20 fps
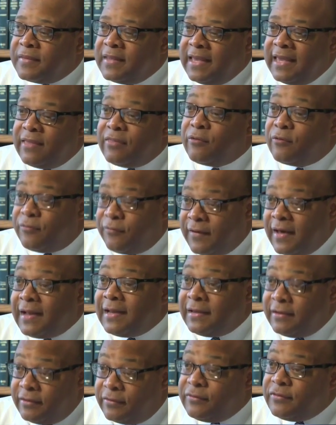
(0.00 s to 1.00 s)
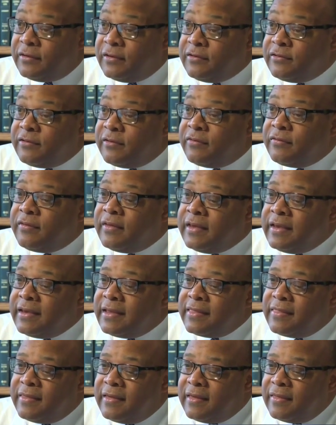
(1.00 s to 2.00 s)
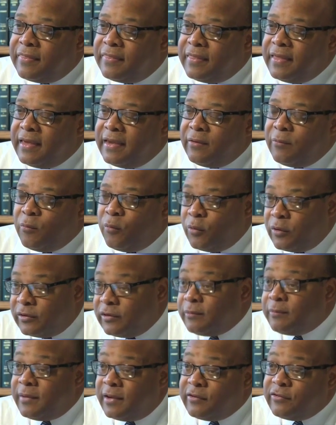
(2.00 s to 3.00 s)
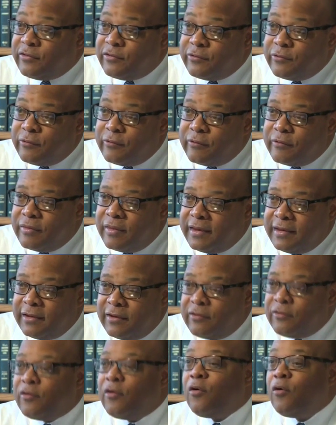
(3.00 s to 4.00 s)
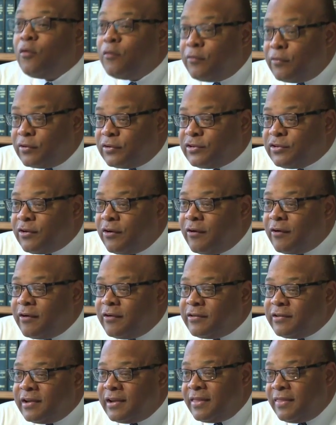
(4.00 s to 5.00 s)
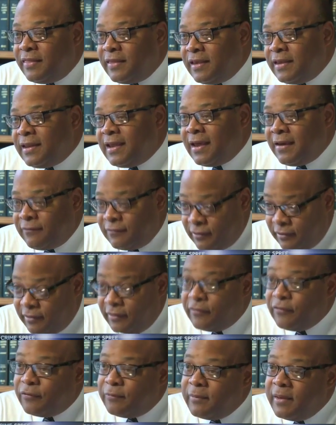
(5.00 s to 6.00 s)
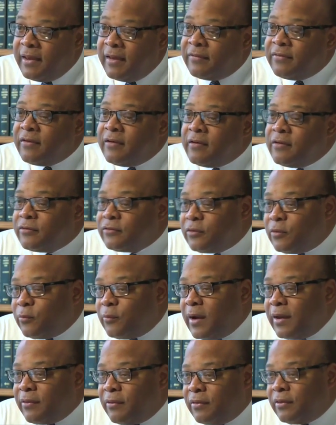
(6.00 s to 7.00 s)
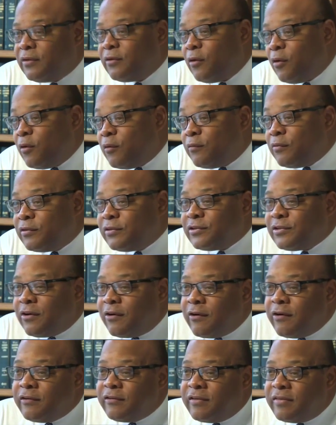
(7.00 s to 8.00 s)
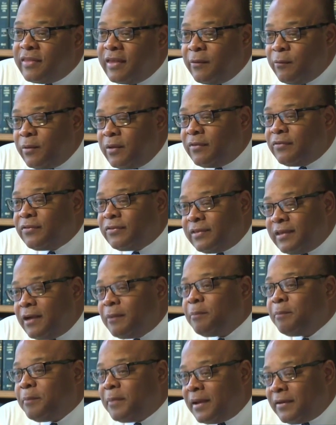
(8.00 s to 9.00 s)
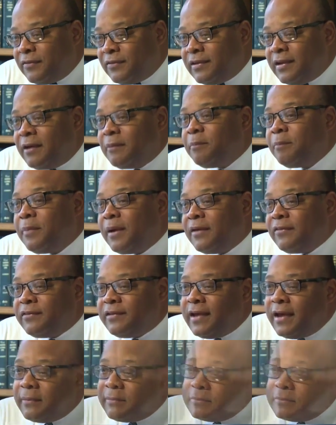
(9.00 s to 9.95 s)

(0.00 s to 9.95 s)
in their filing decisions that they want to make sure they didn't overcharge and then have to dismiss. So rather than overcharge, they went step by step by step.